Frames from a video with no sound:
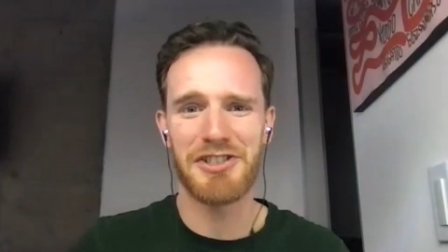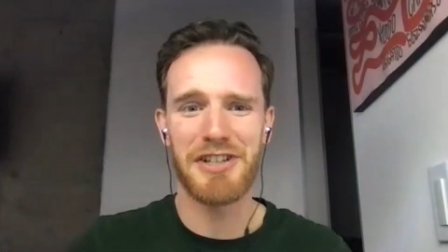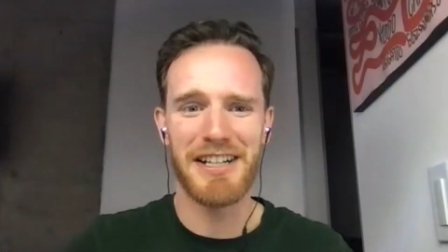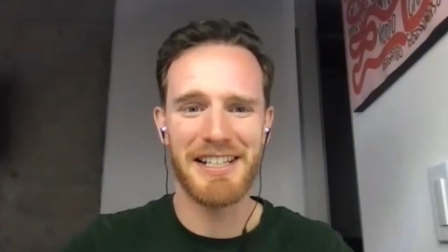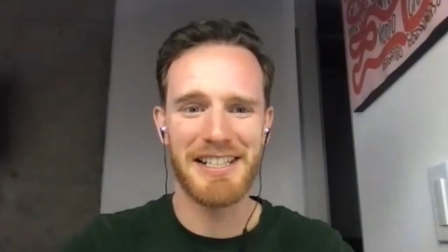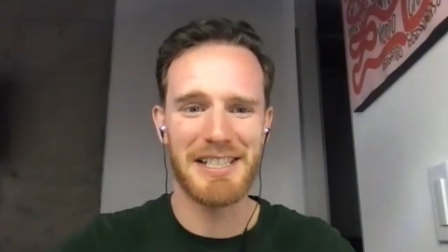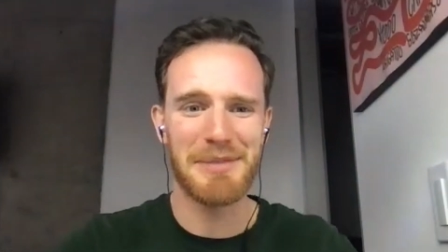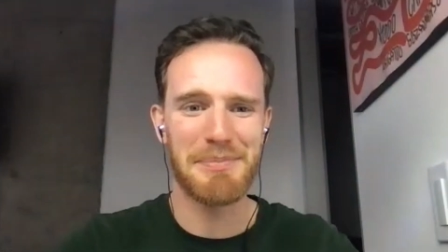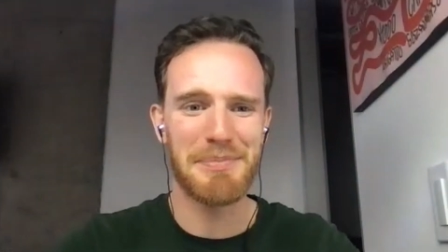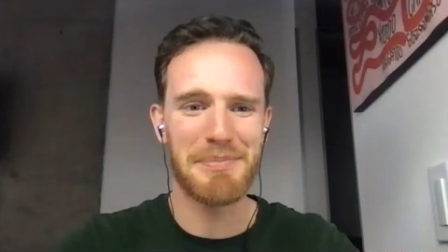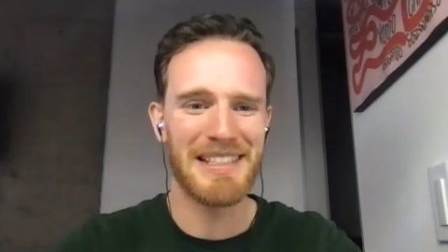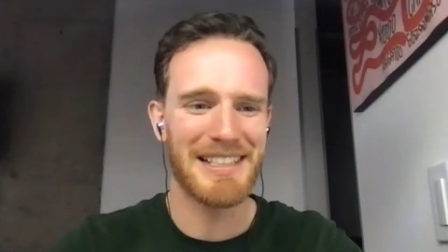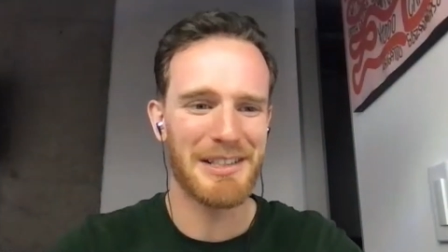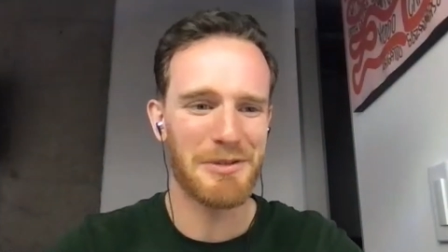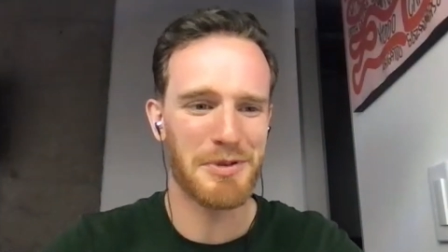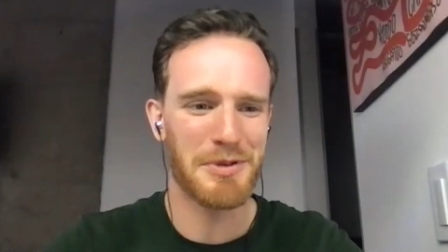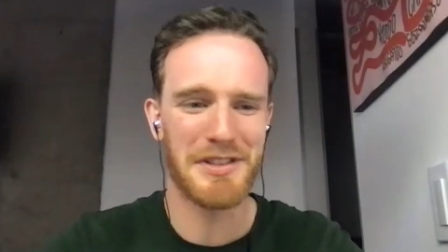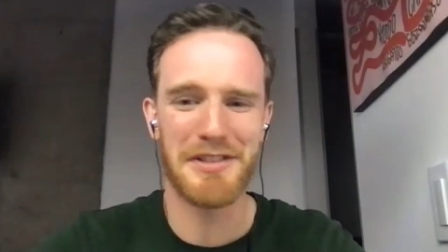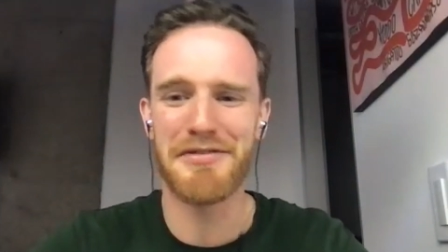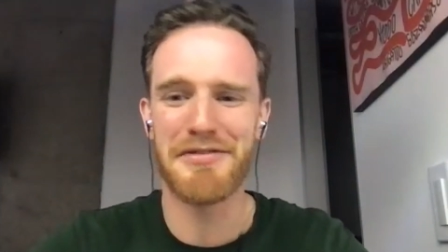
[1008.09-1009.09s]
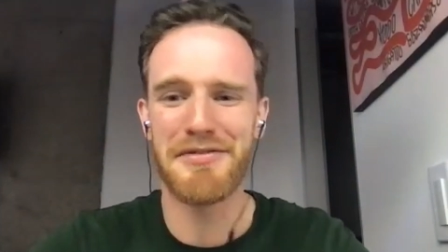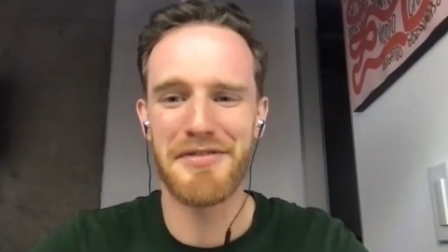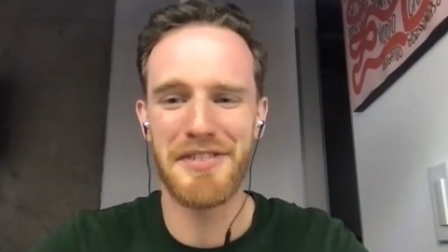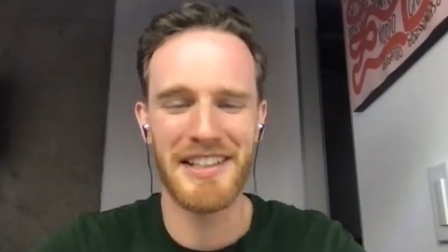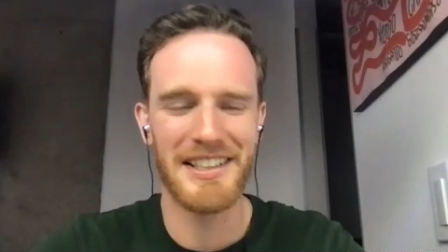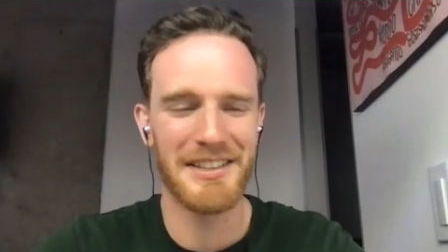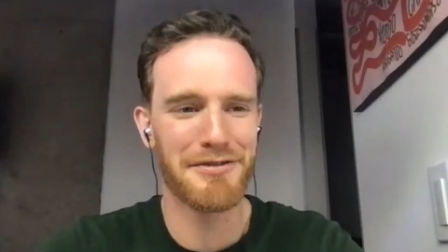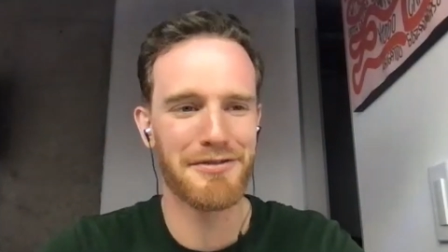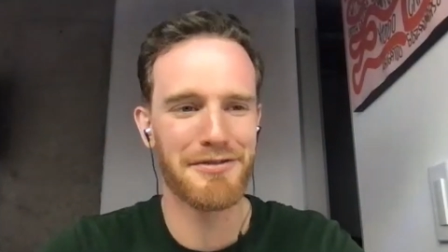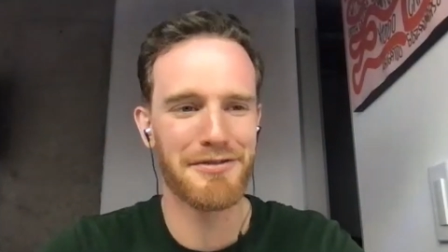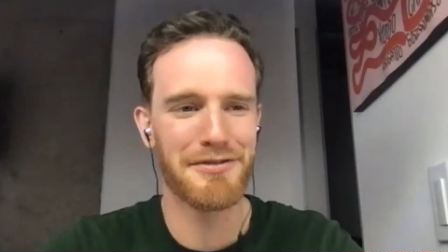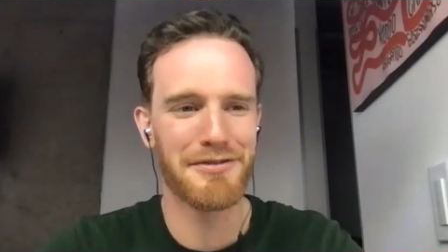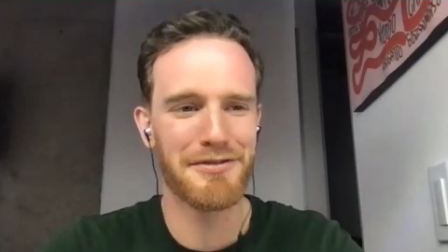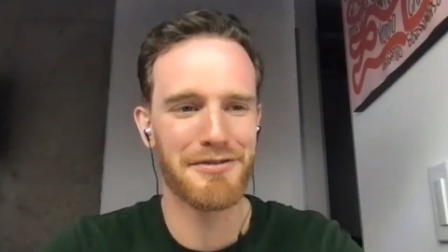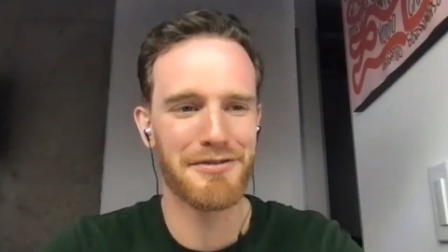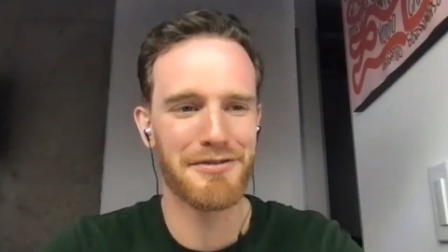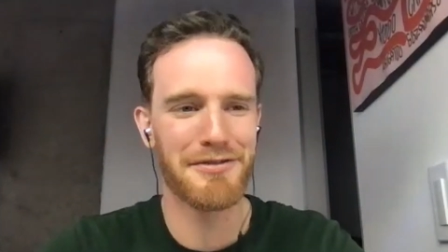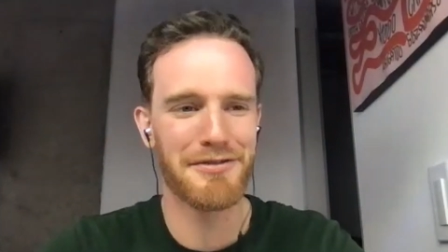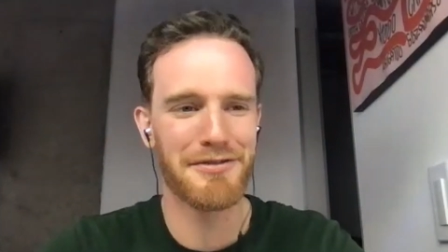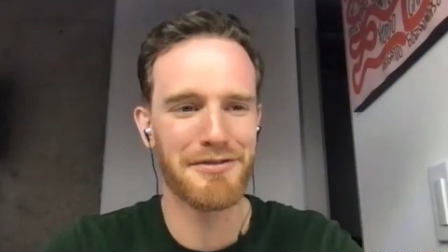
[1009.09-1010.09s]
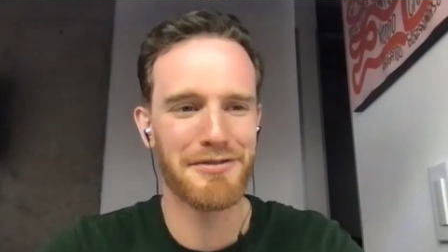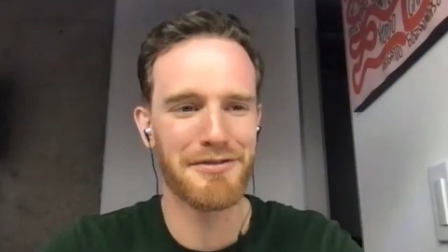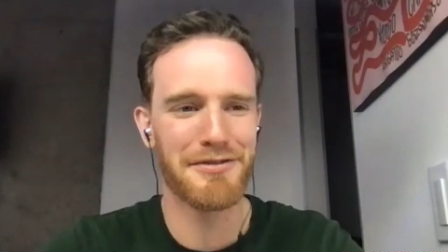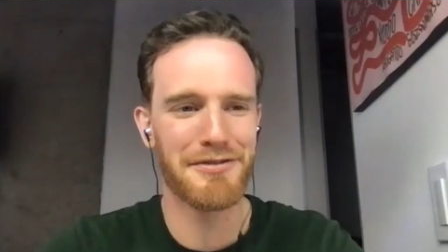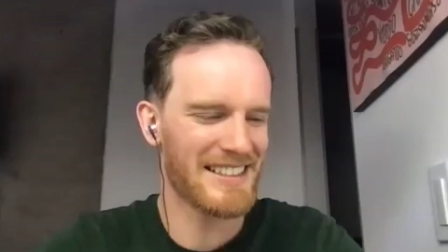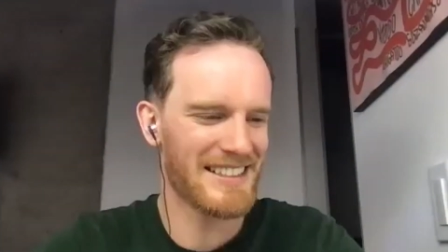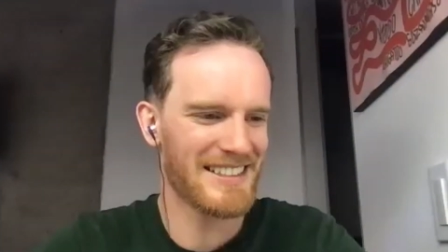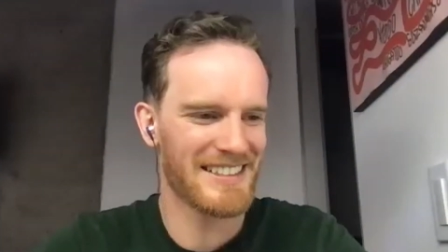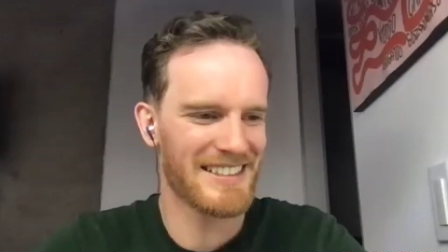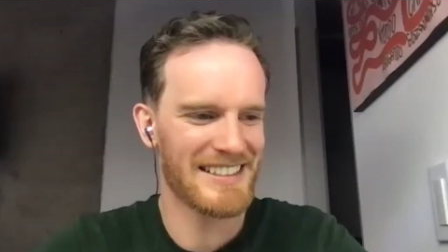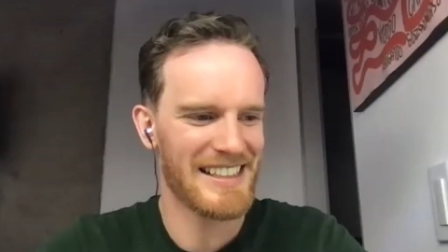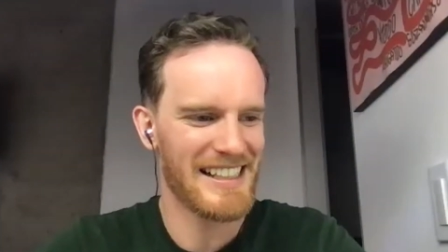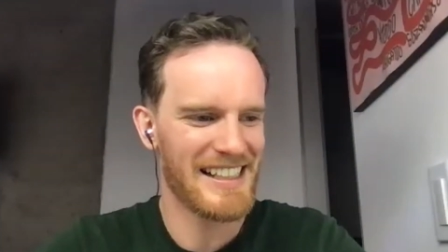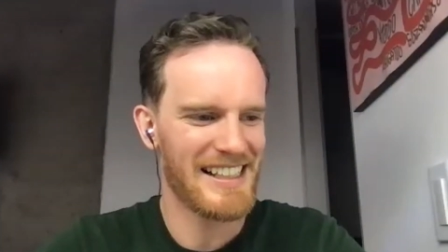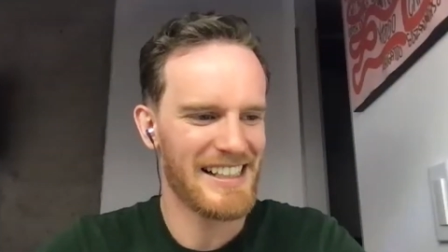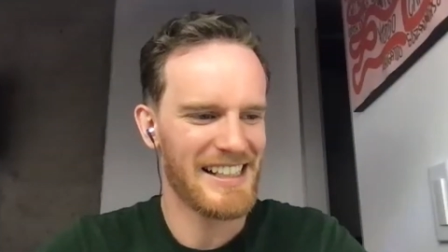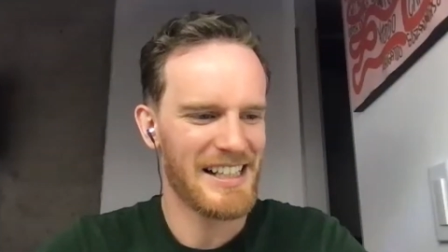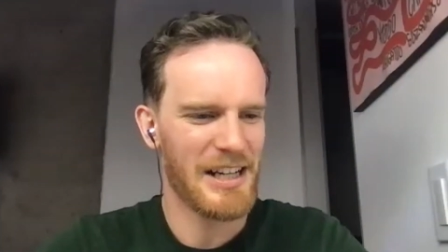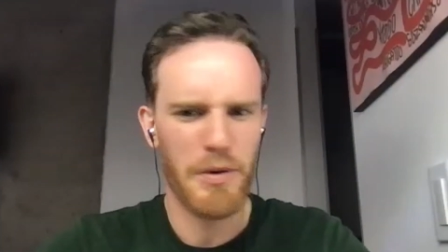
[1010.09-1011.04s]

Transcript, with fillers: to try to speak it with a fun French accent.